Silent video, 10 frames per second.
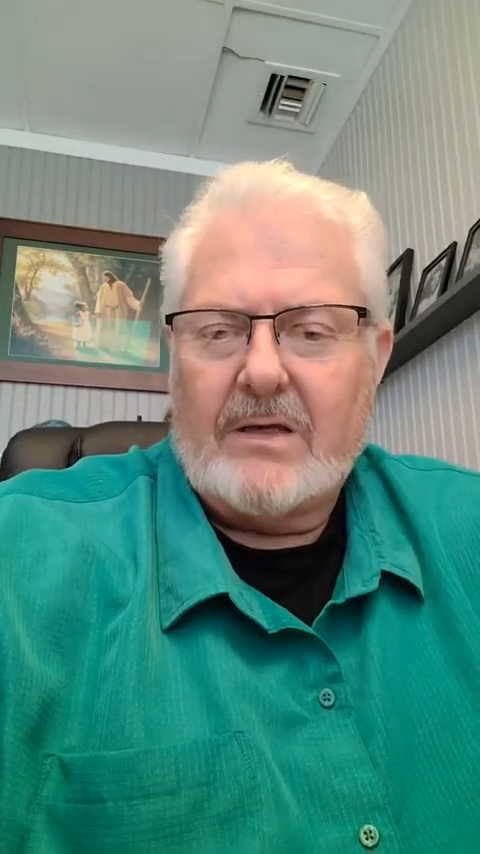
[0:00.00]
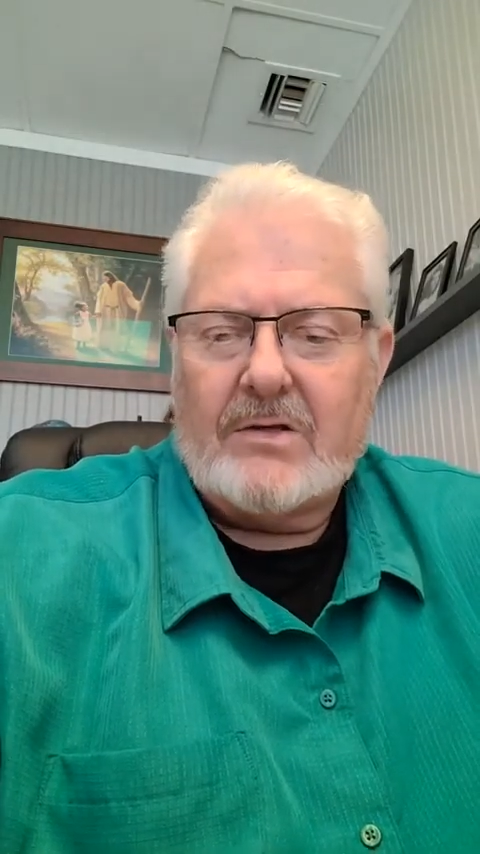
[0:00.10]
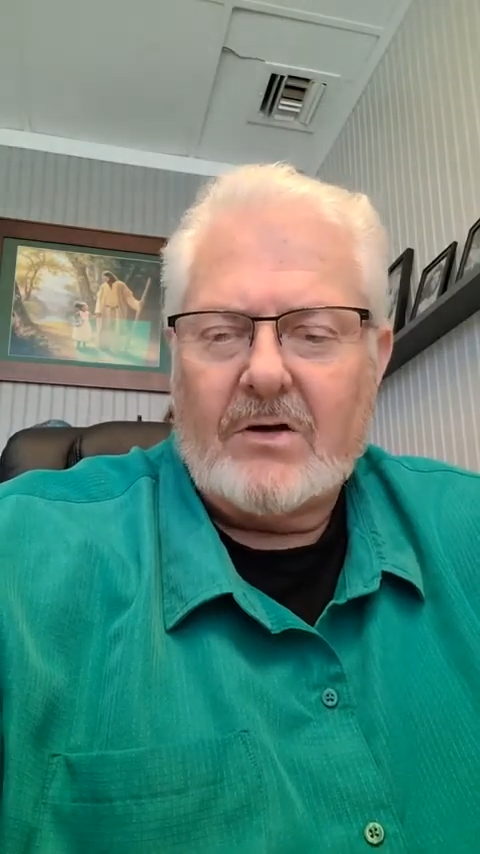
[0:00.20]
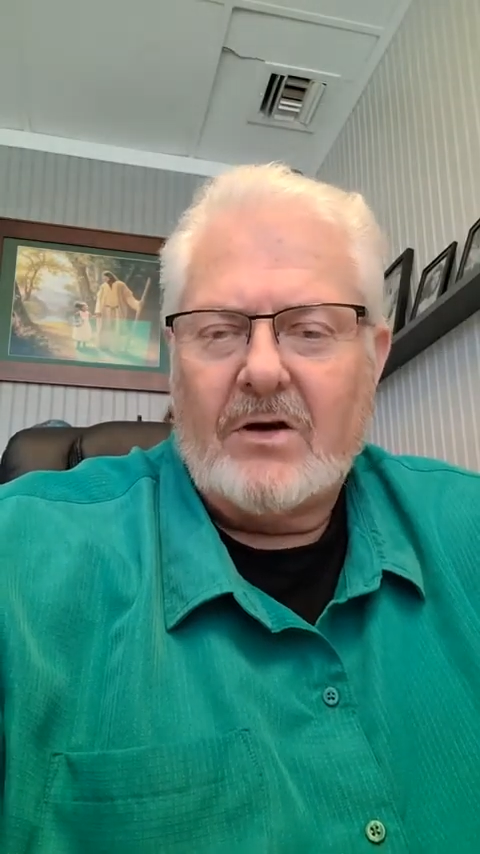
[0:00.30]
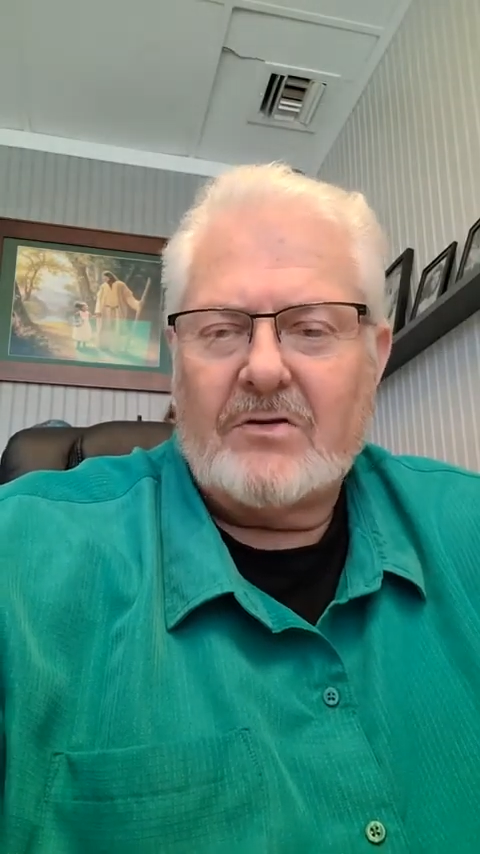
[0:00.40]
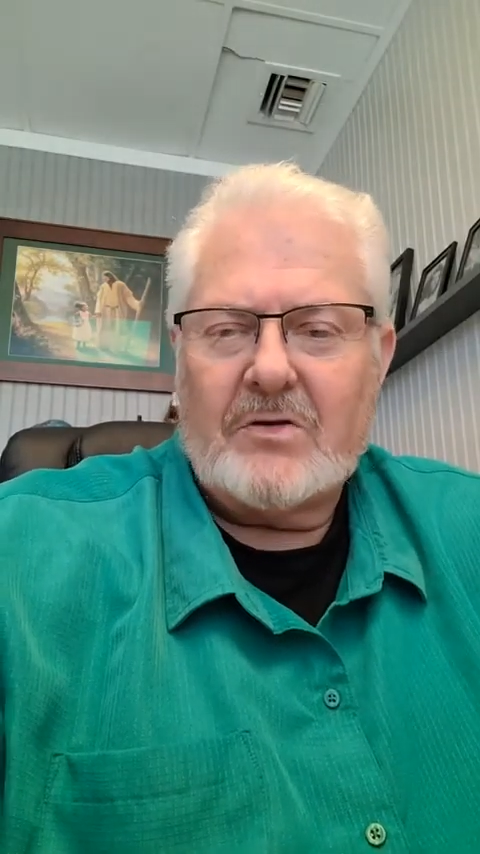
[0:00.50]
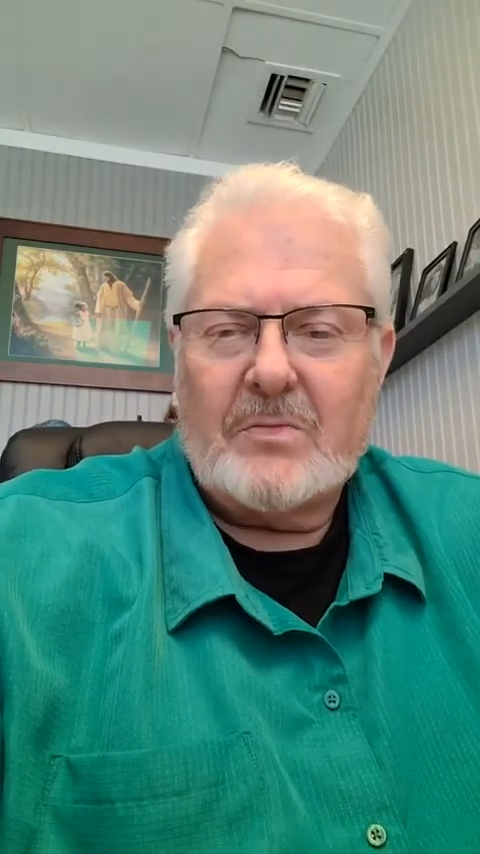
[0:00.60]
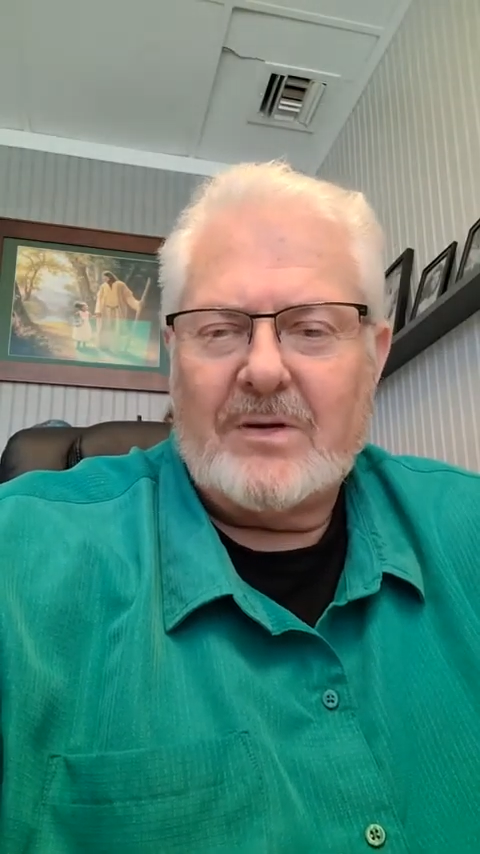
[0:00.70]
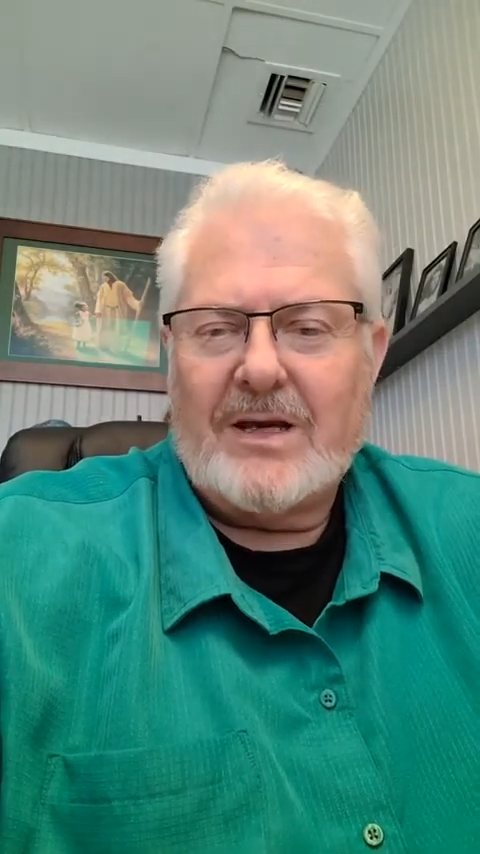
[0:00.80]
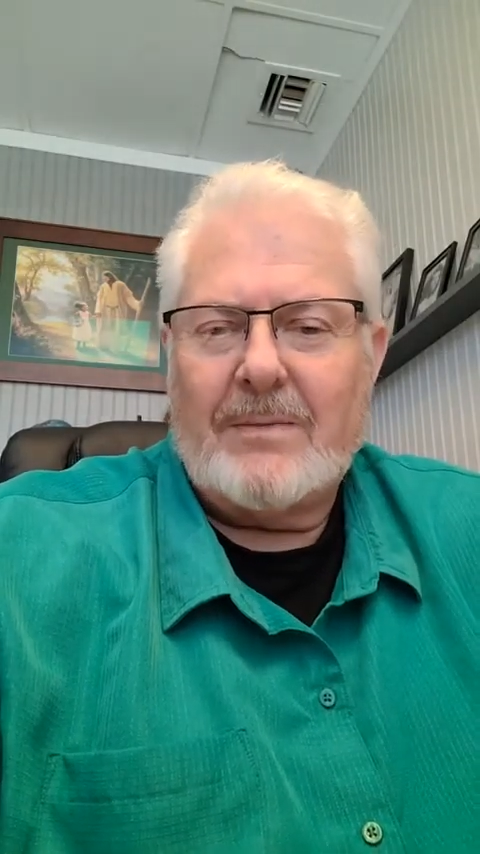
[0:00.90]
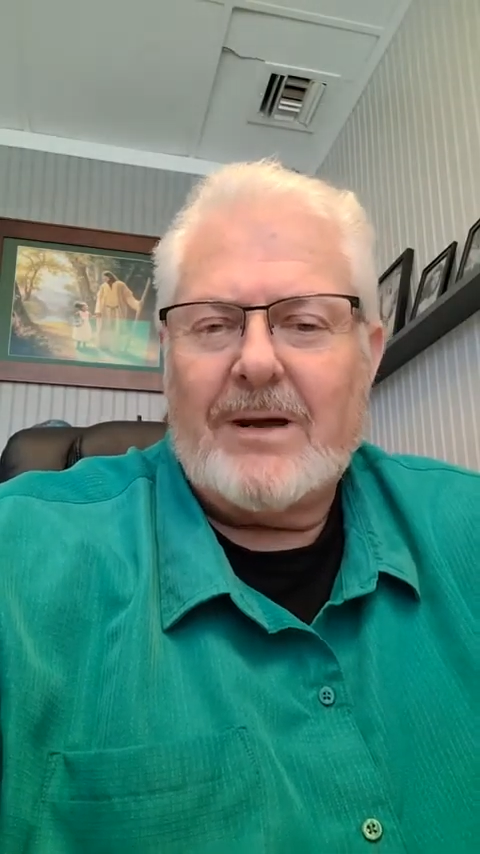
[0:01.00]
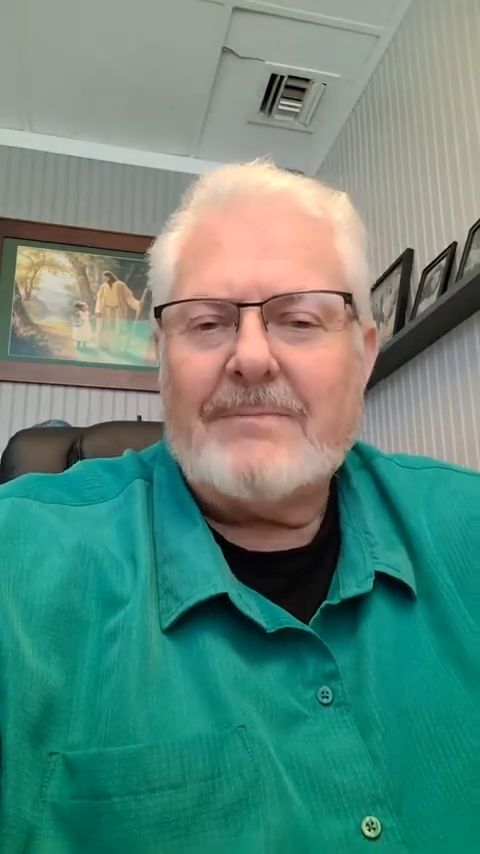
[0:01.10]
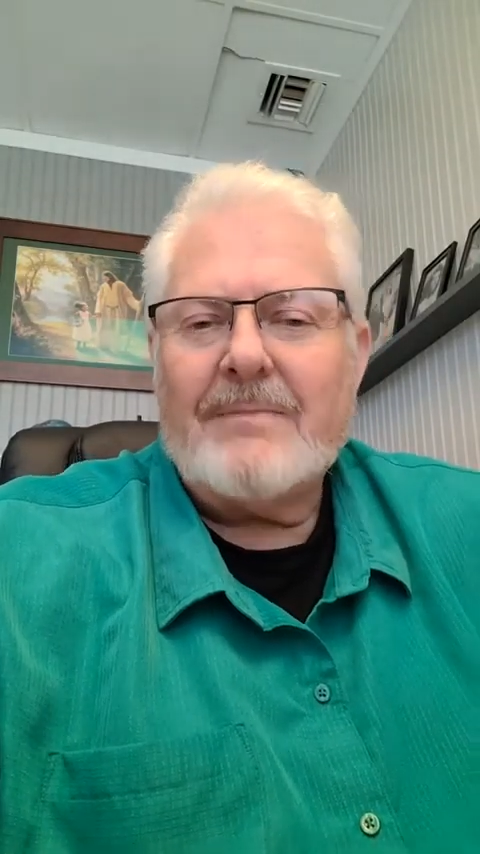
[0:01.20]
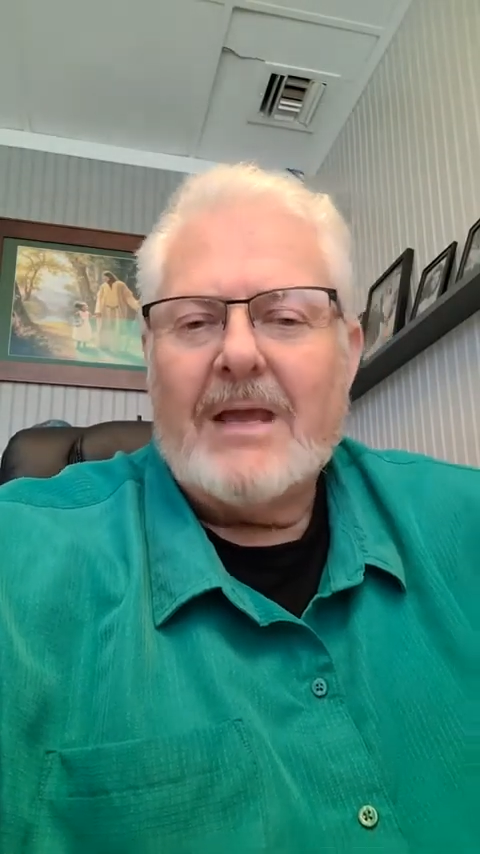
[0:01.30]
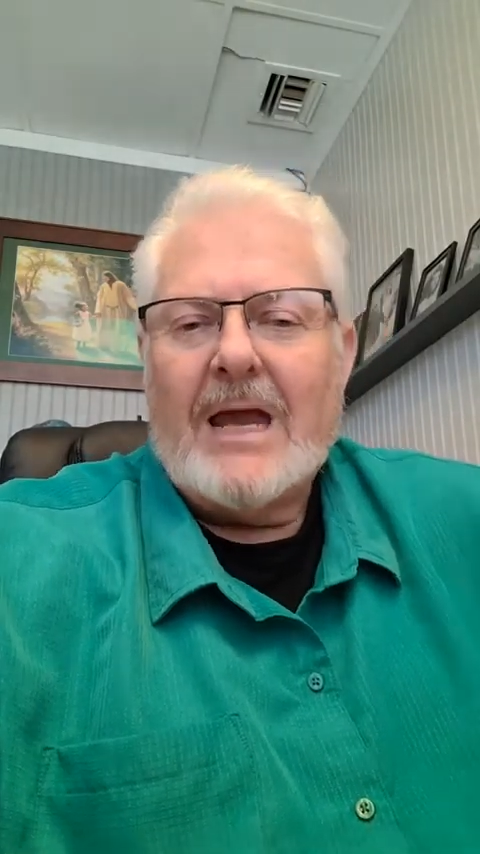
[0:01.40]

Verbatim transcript: He's called you to be. Amen.